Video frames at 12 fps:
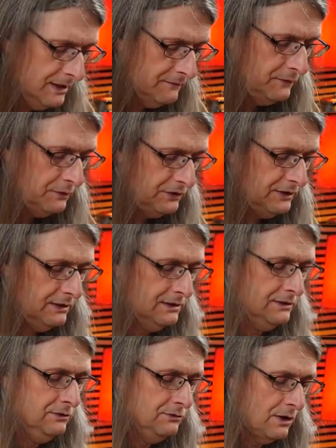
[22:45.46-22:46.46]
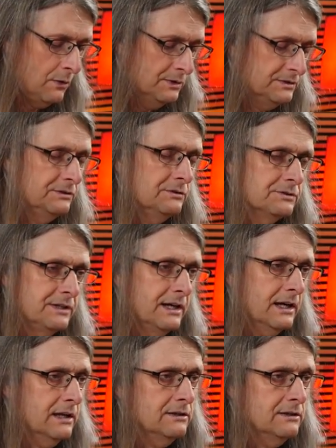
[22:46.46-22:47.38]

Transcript: mean, if you think that you know what's in your deck